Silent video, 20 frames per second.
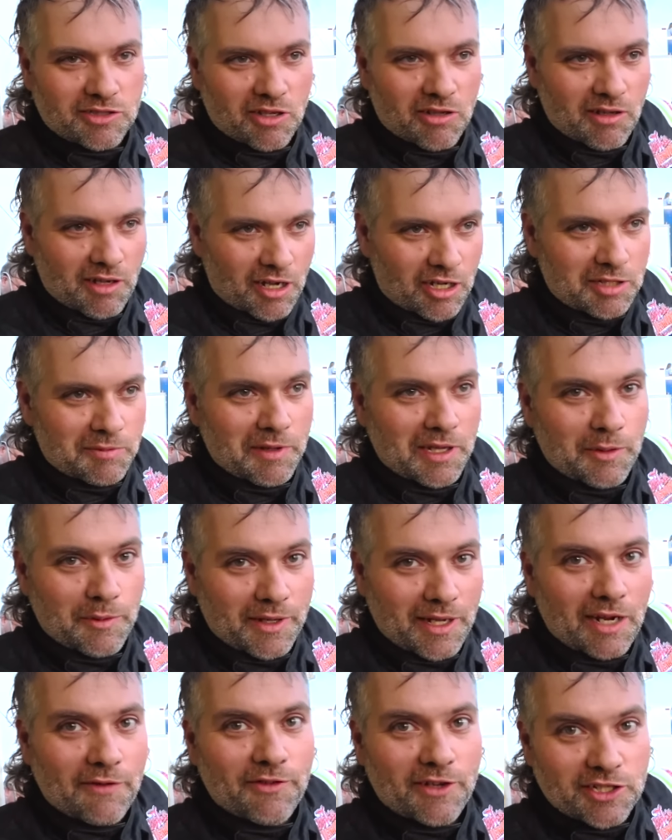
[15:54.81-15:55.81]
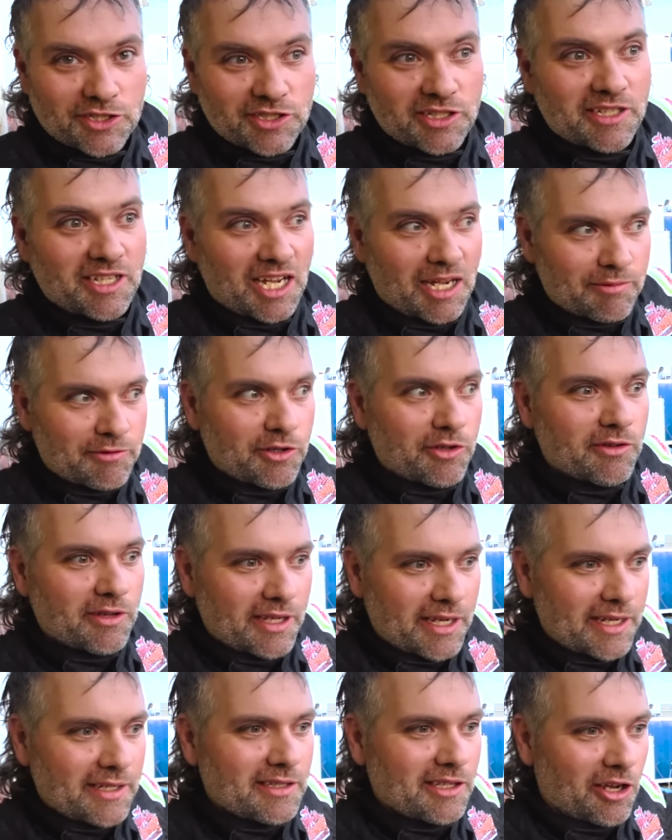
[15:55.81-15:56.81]
So ultimately we got fixed the top two of
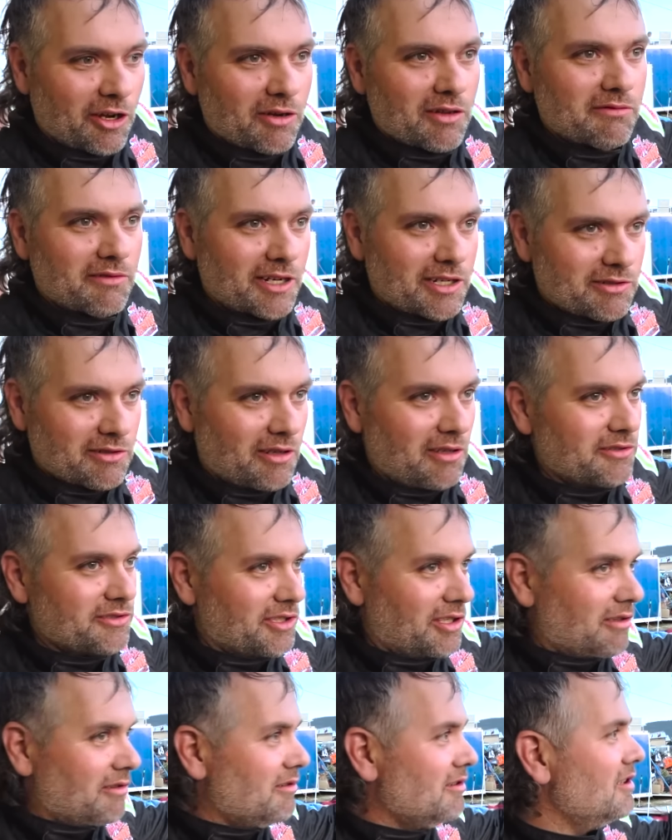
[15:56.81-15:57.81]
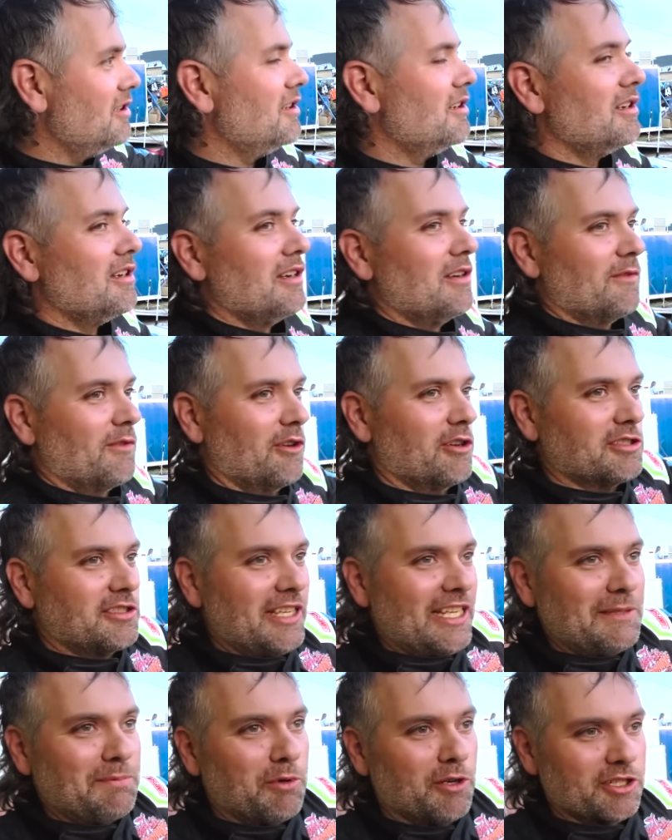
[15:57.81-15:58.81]
the heat and go to the redraw. So
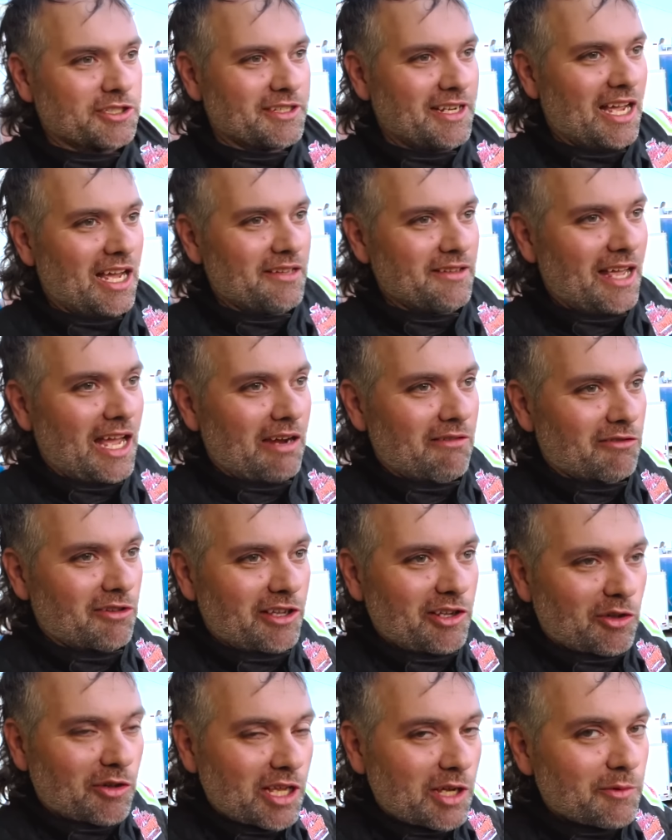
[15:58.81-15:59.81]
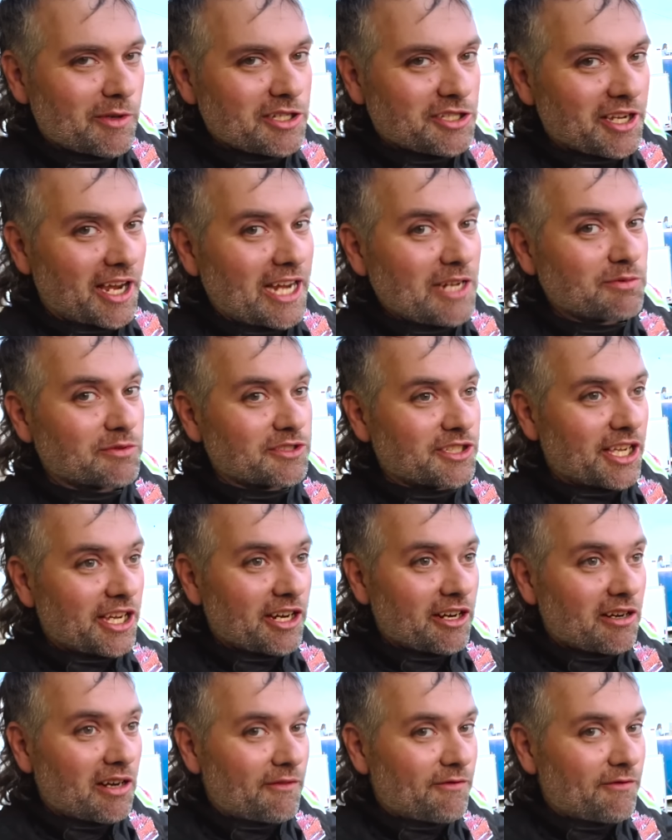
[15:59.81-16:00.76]
first heat pushing out and out. Really the only thing we changed was gear.